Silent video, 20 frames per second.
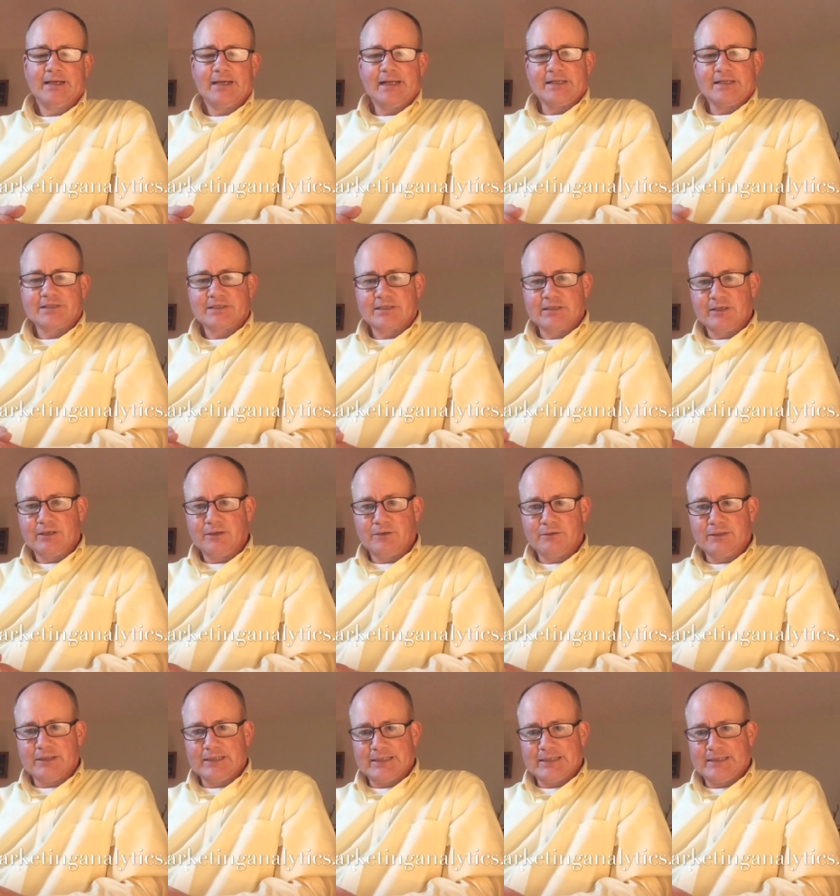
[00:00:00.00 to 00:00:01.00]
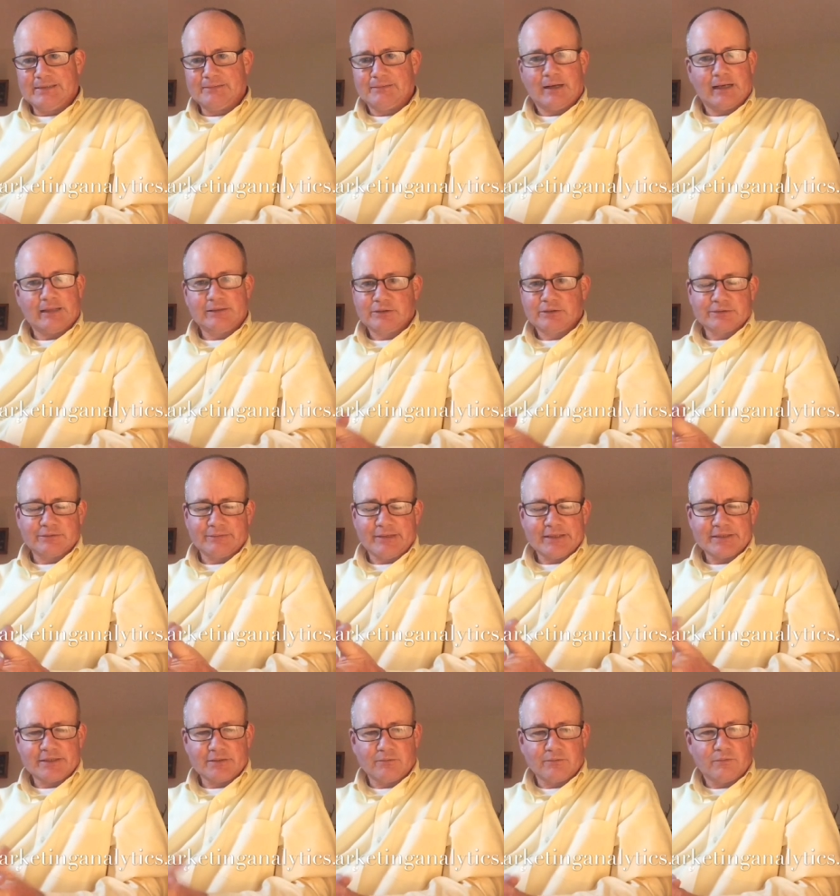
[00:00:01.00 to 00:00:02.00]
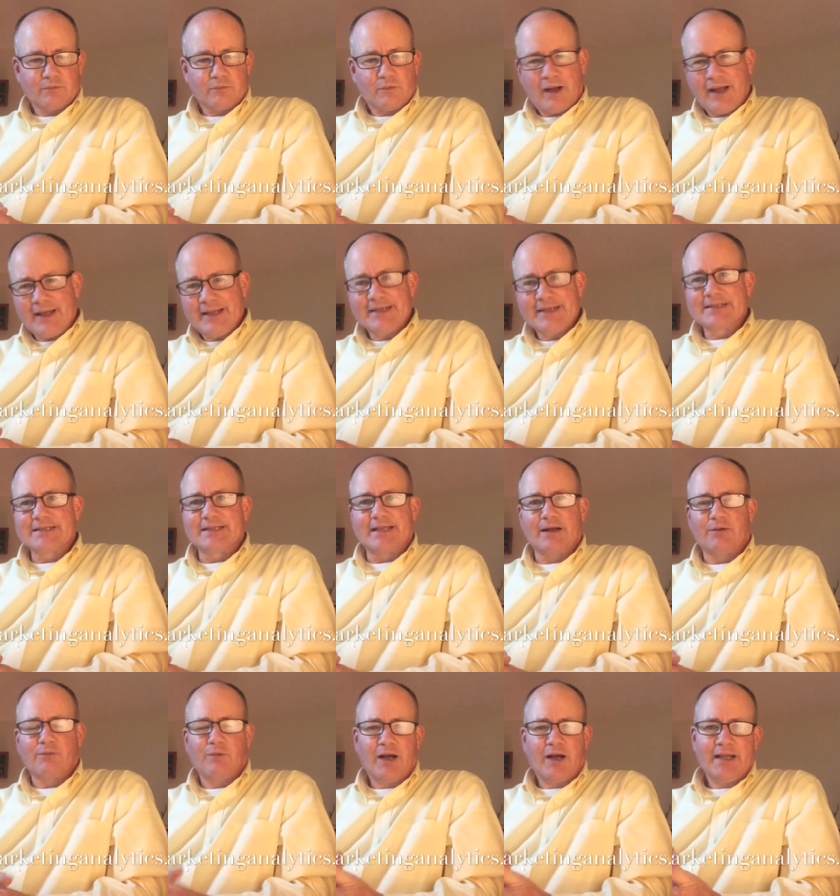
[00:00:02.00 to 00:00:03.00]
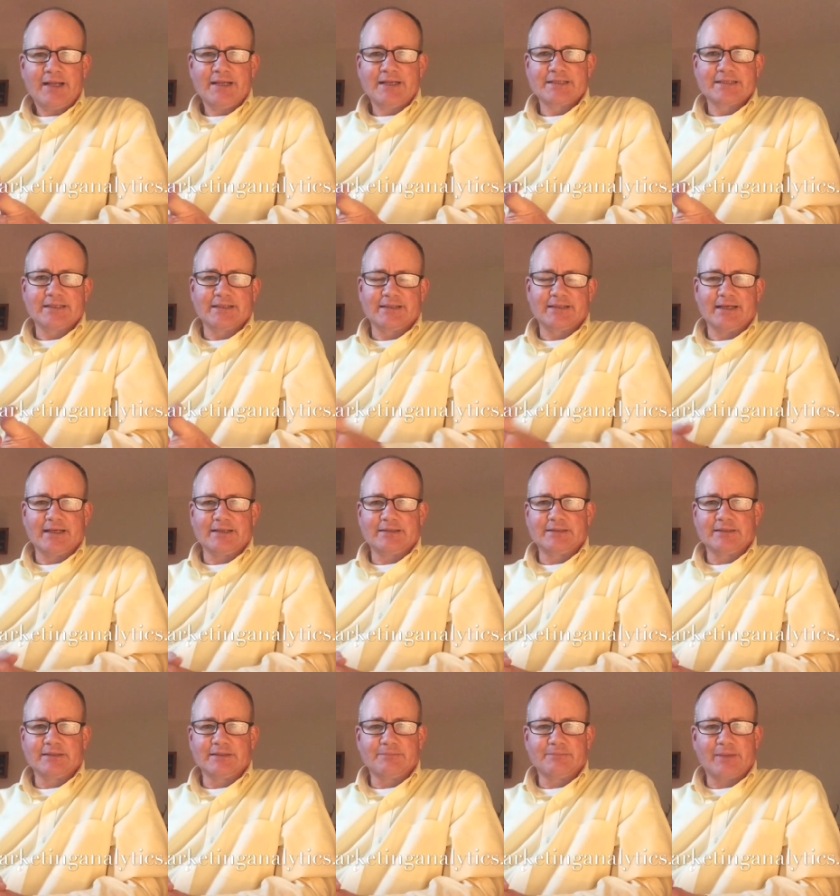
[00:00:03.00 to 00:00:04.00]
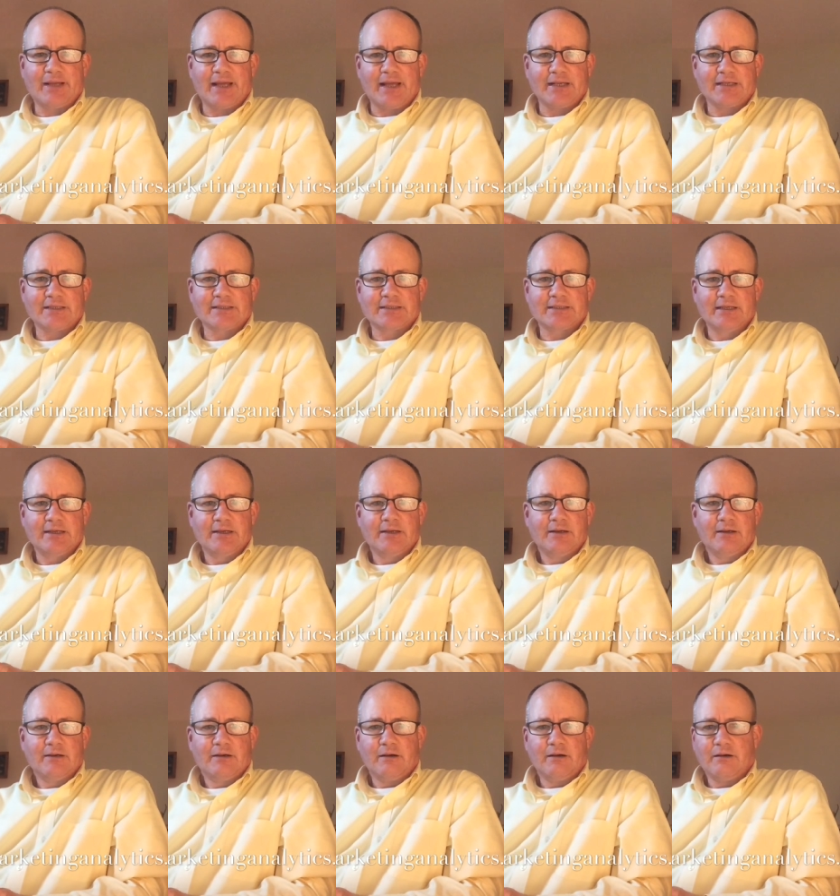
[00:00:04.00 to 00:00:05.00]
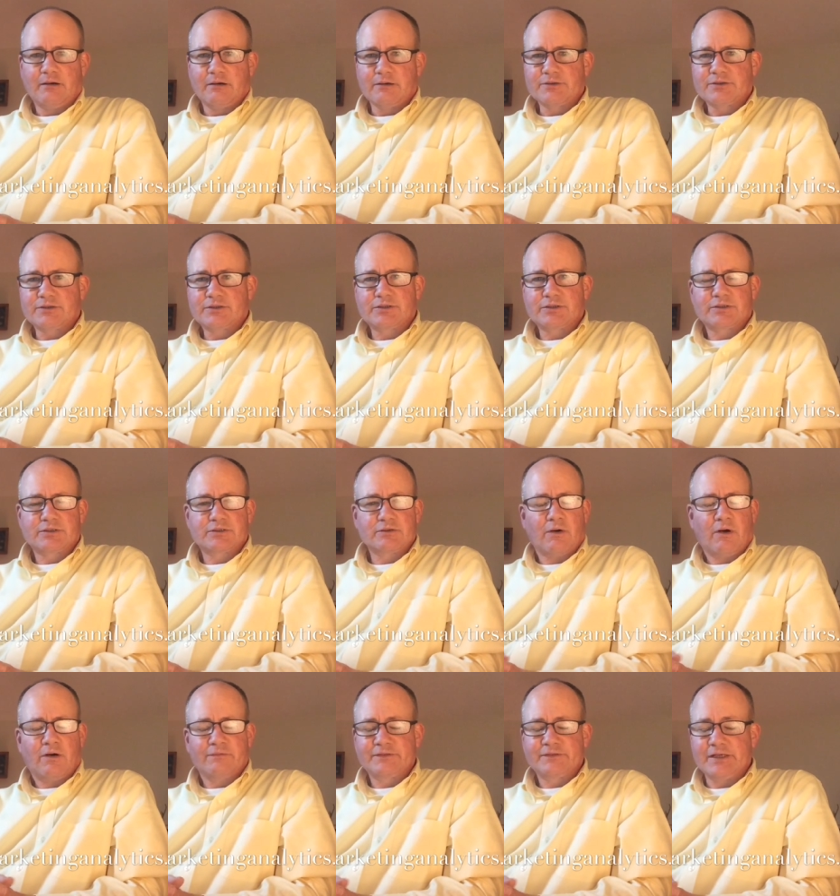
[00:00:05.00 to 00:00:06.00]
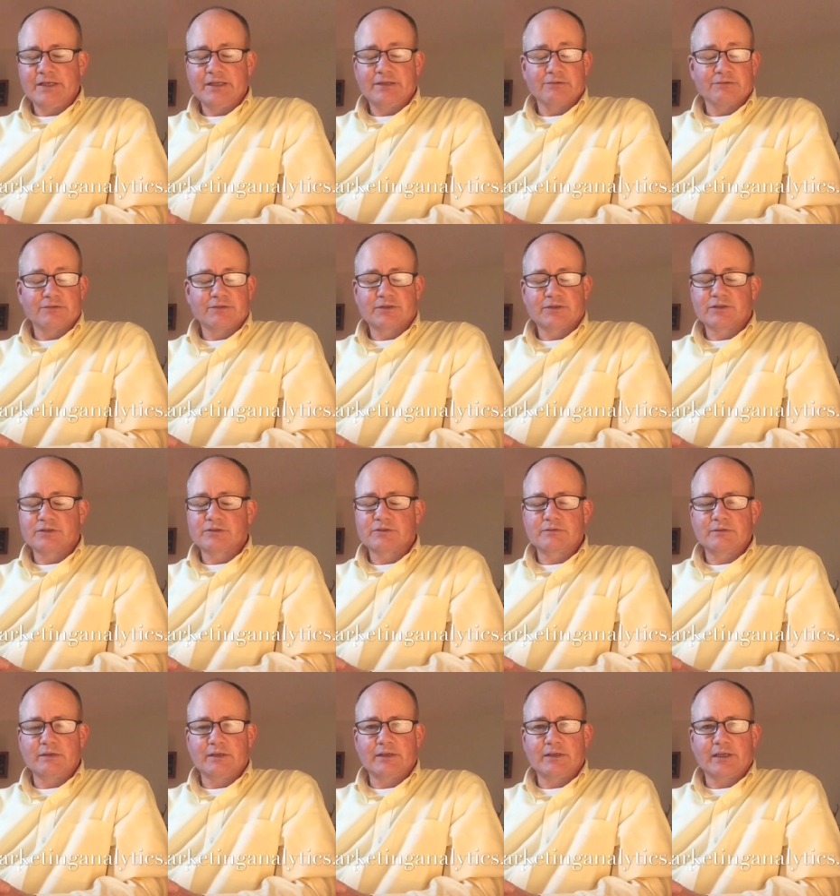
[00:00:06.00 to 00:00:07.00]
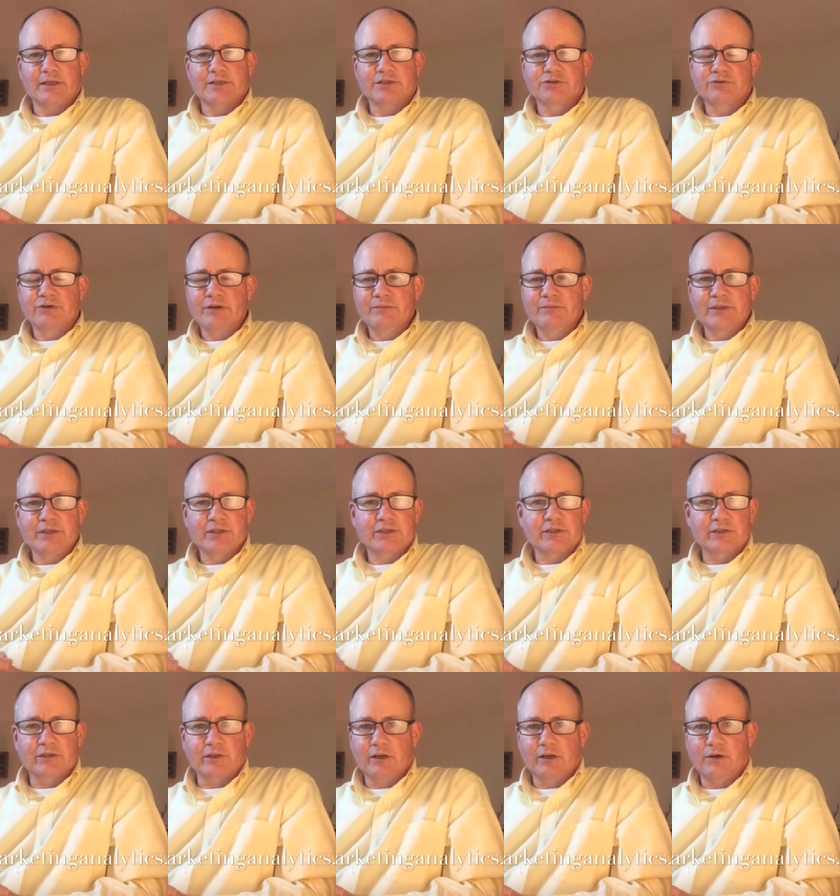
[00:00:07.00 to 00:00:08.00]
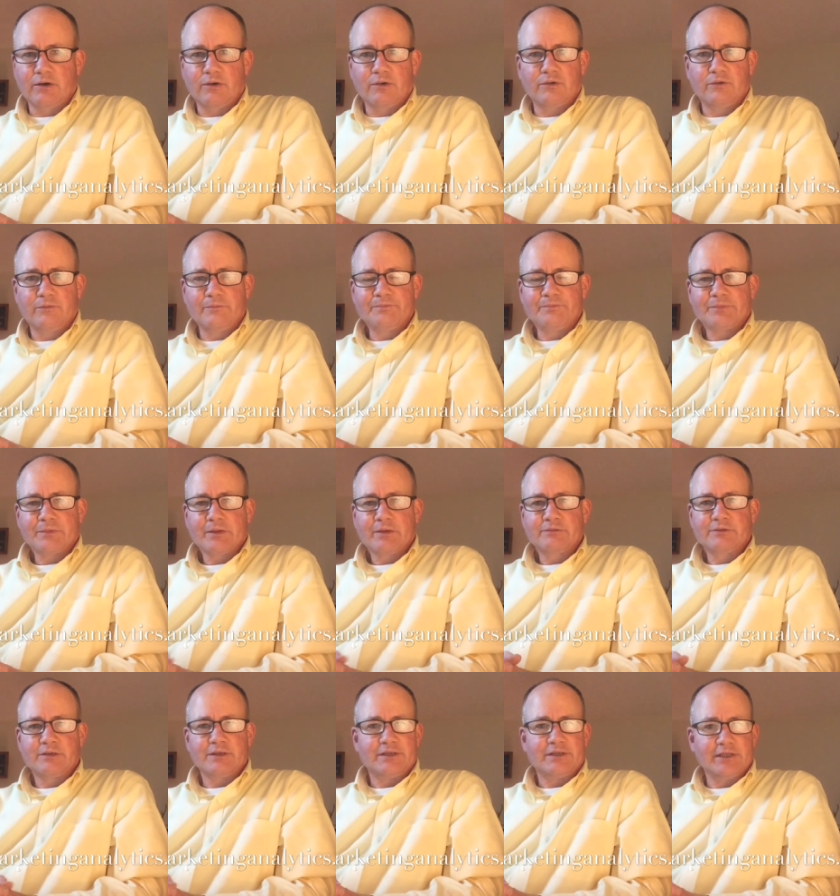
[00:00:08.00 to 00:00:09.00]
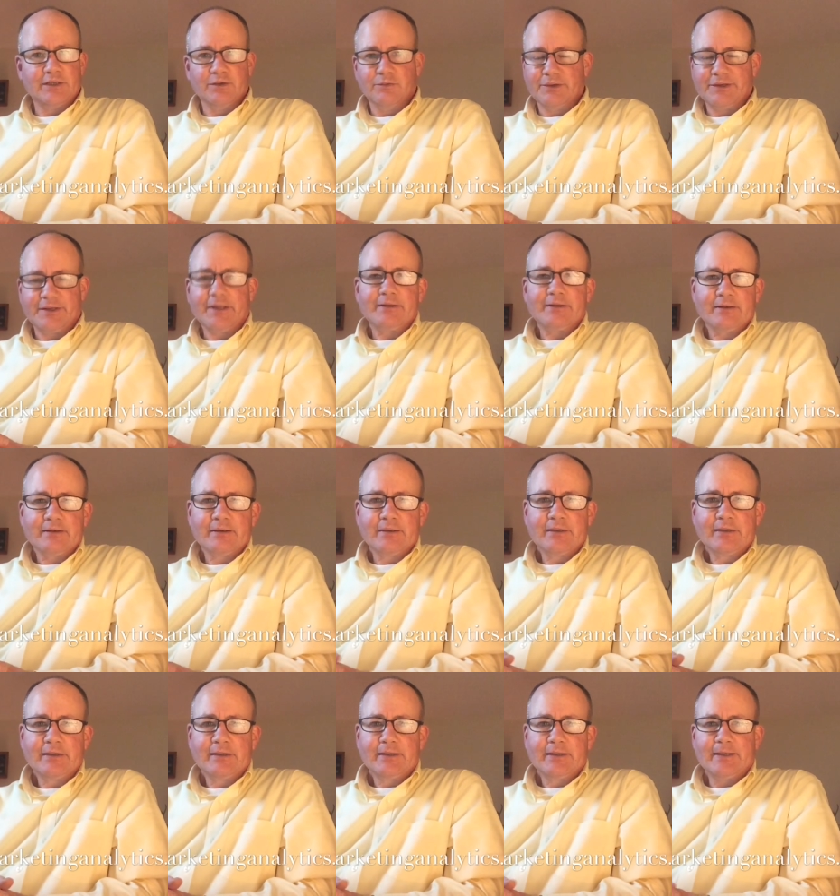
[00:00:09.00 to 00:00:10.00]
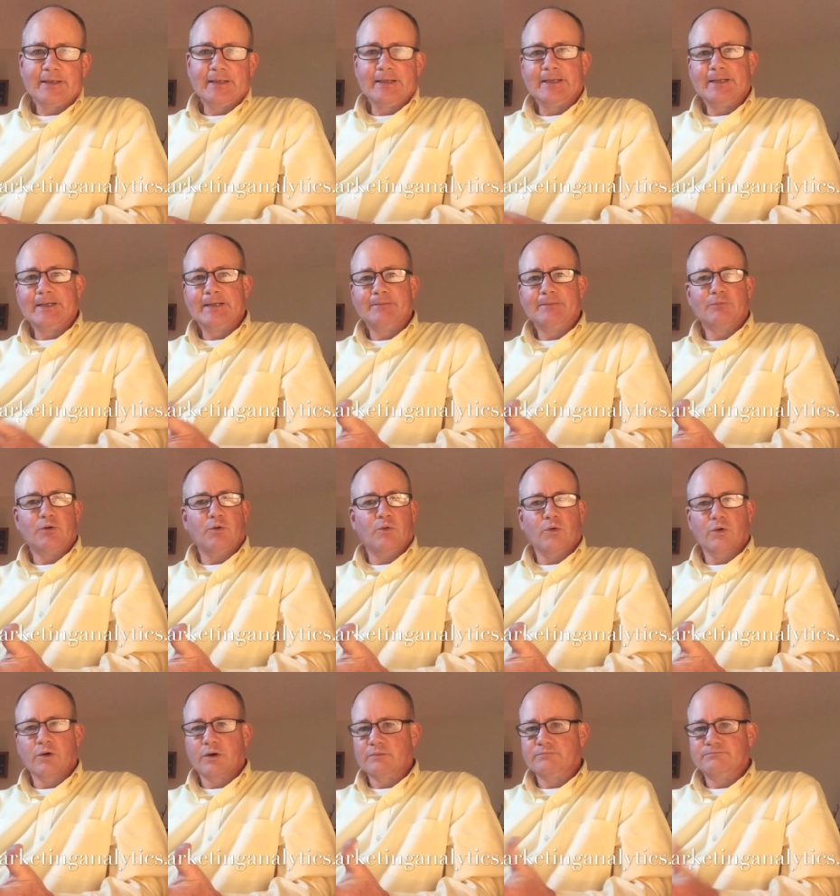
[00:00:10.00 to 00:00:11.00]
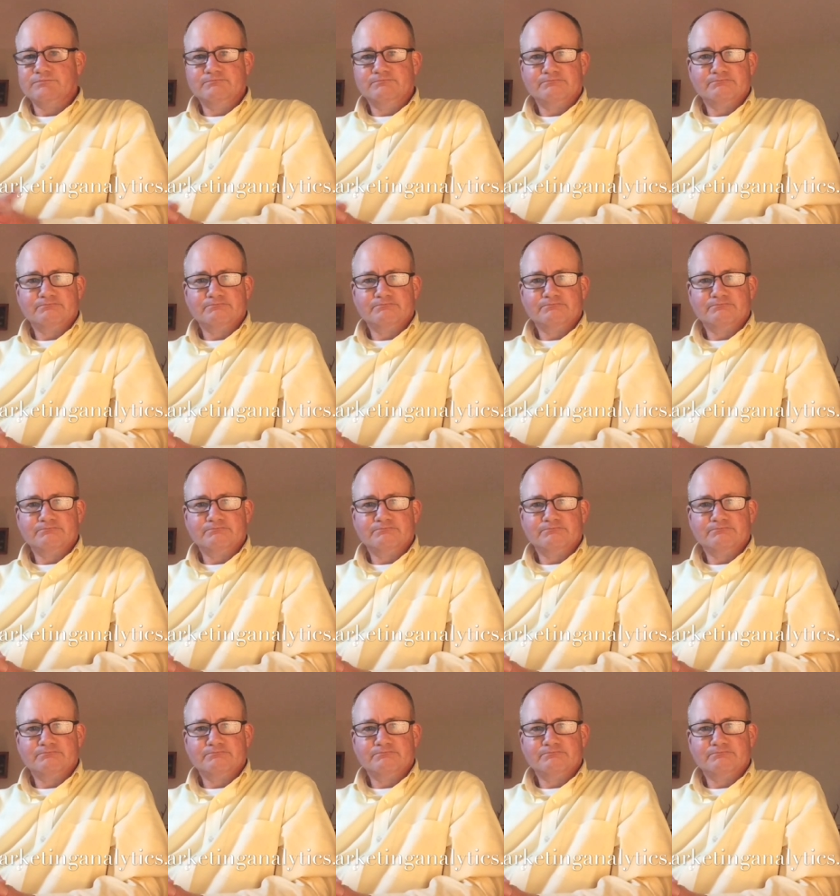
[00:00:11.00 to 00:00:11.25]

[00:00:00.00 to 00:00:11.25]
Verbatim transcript: And so uh, I looked around and said, well, why is that? Why is it that uh, banks are often either s- extremely slow to deal with it um, or